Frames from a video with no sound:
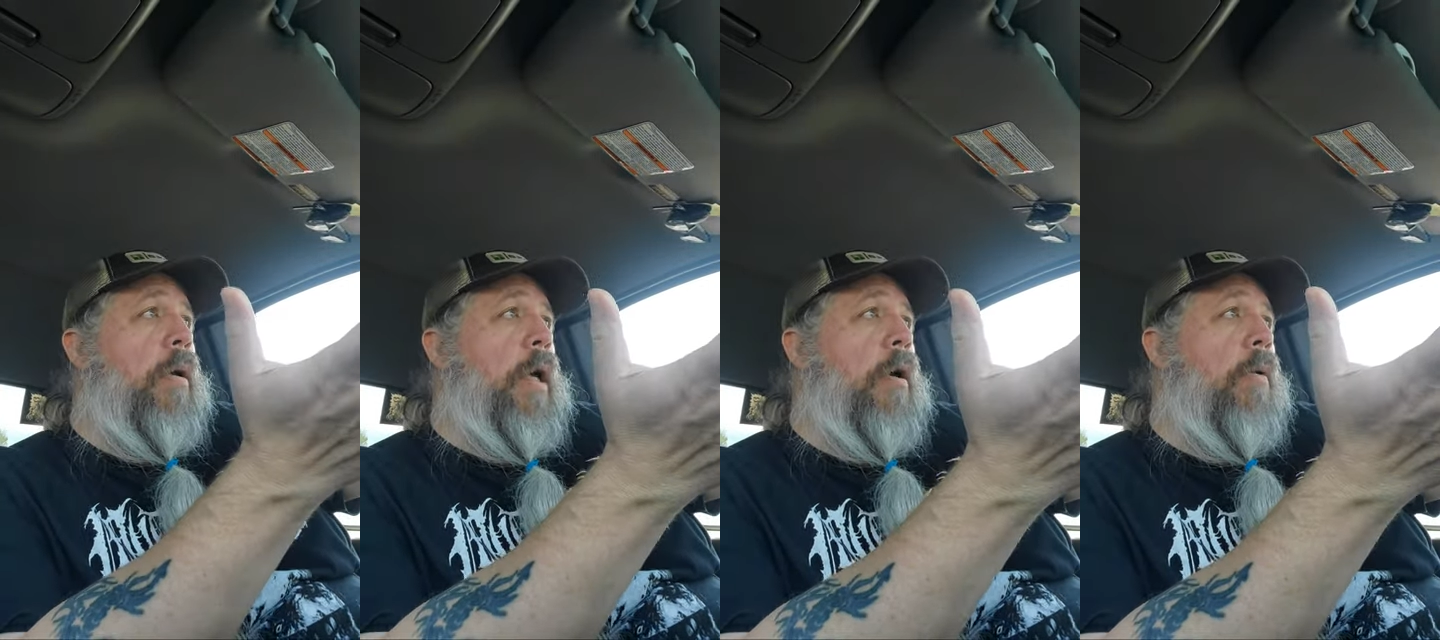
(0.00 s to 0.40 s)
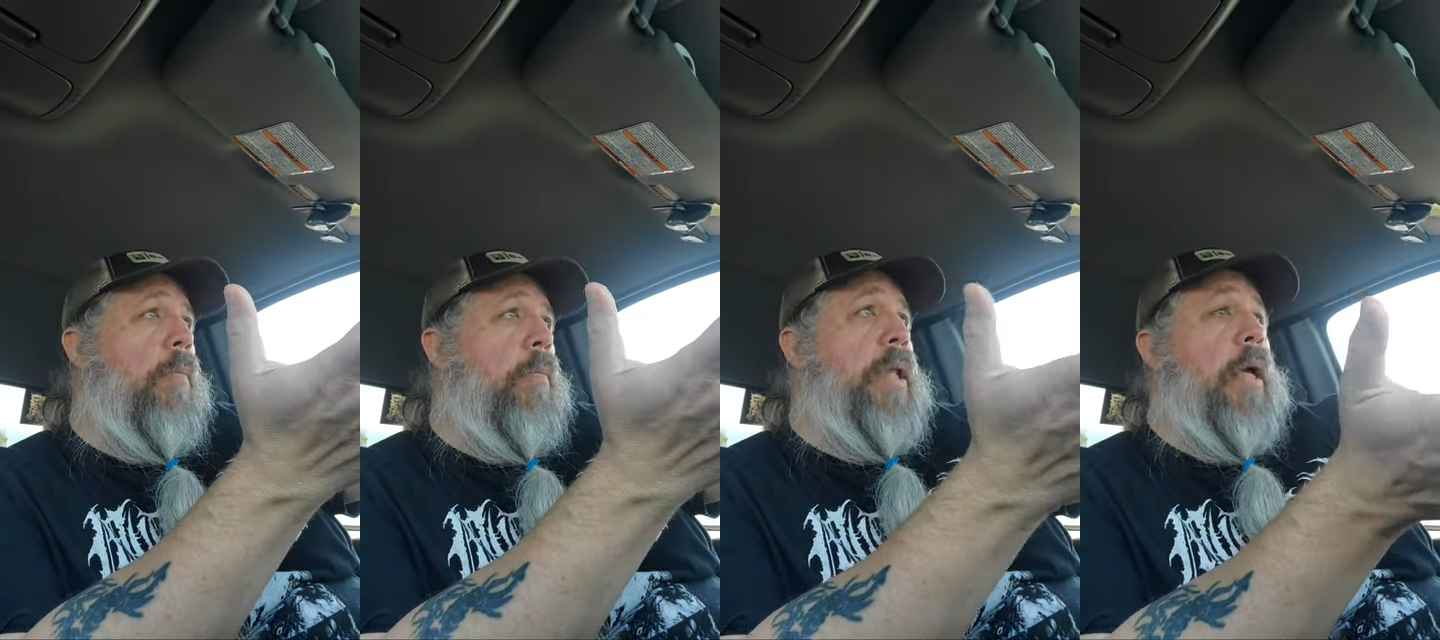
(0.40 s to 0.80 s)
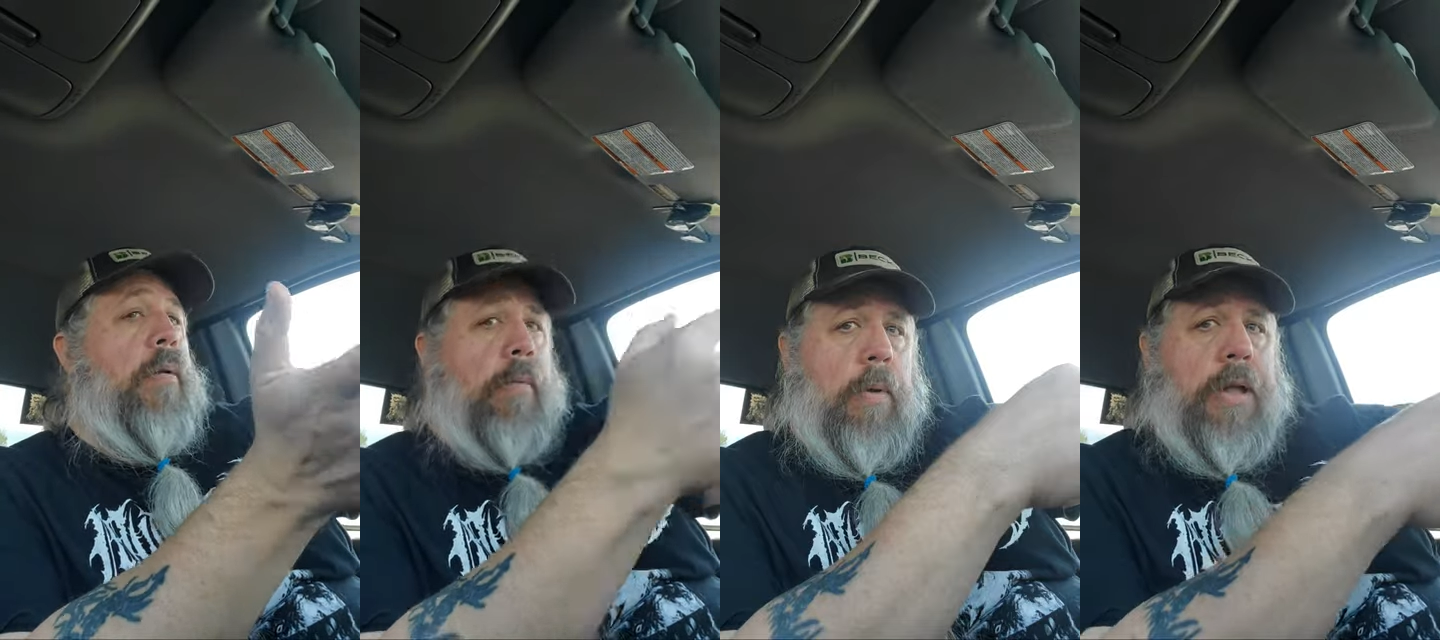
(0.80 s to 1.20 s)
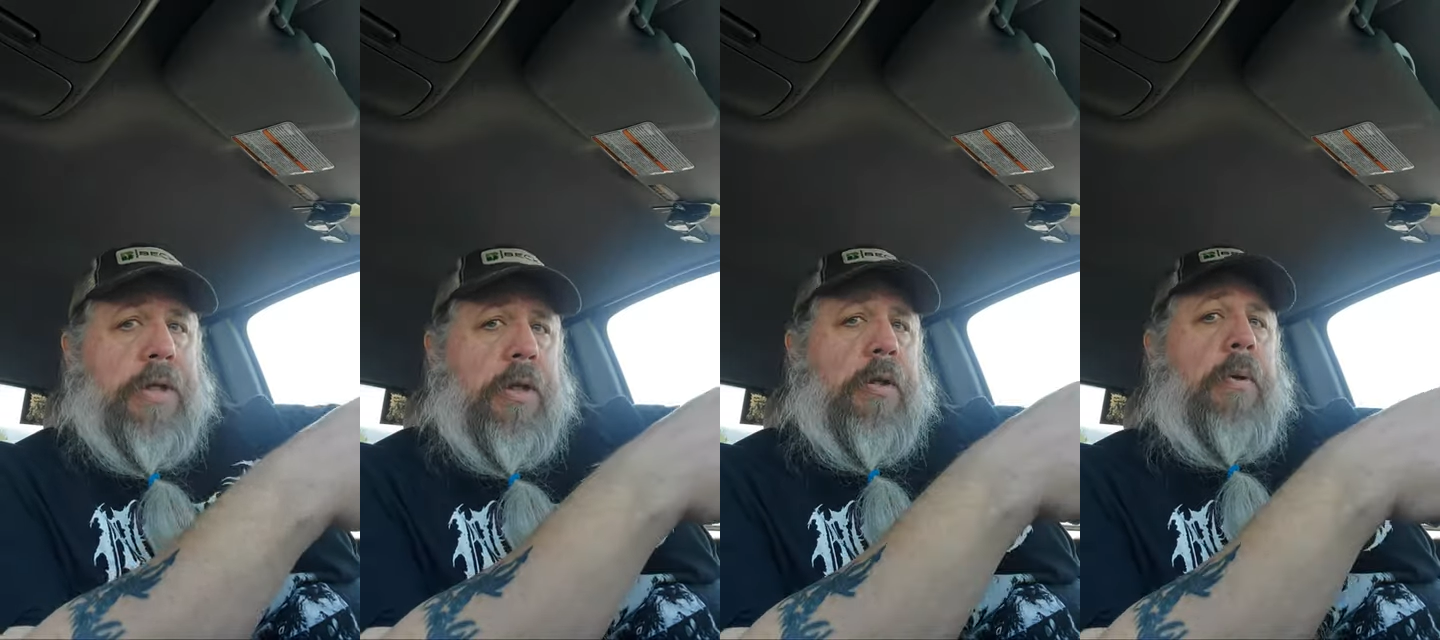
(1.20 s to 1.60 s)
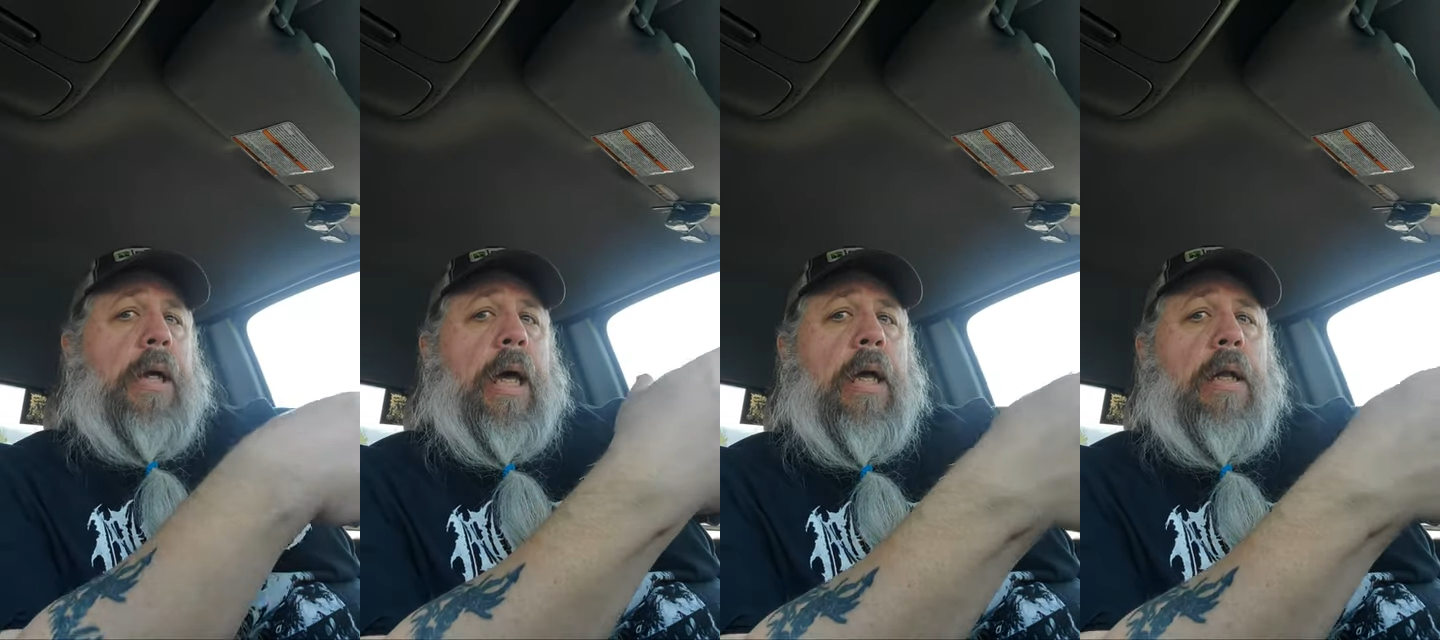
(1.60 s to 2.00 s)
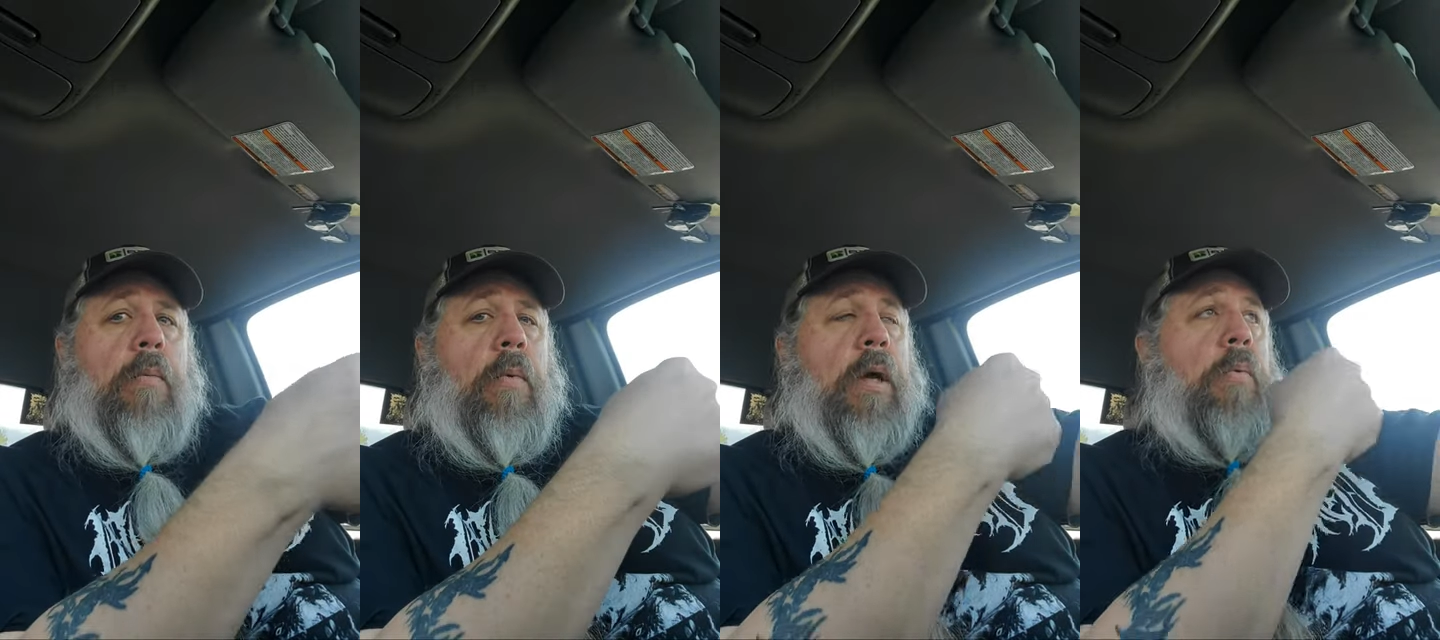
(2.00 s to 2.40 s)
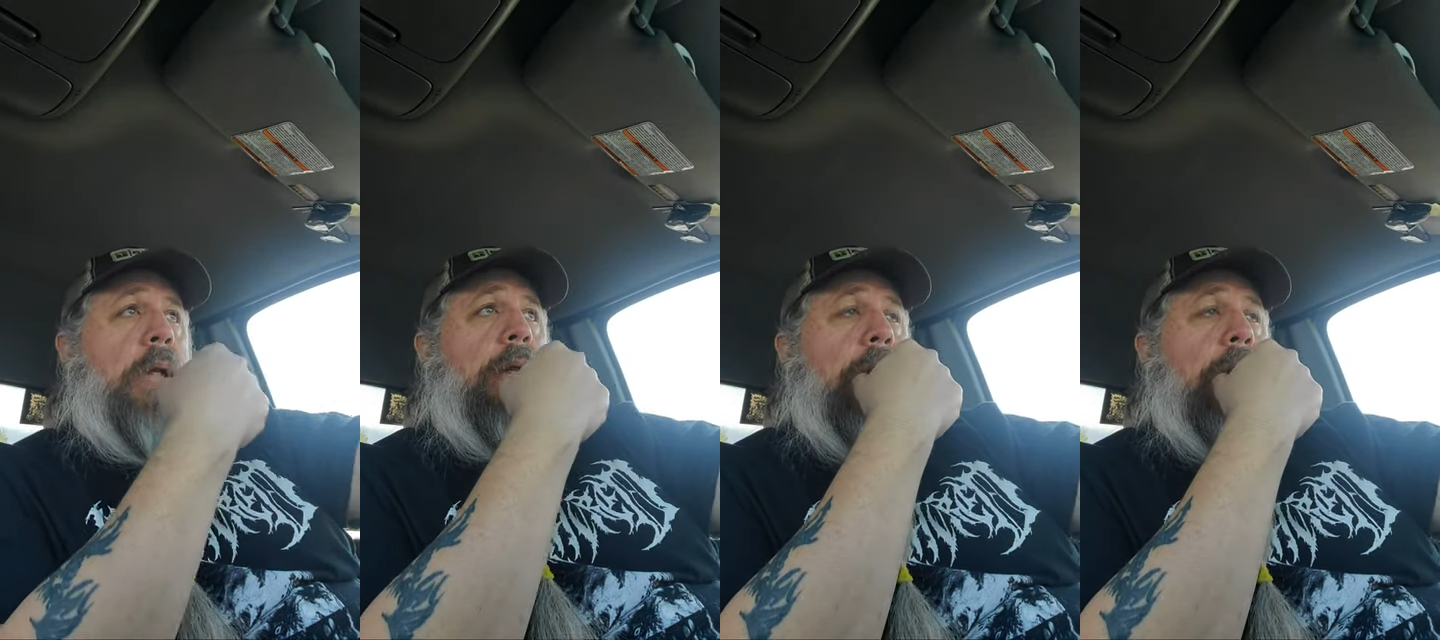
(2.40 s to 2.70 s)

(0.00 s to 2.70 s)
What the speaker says: know, but then listen to it again and read the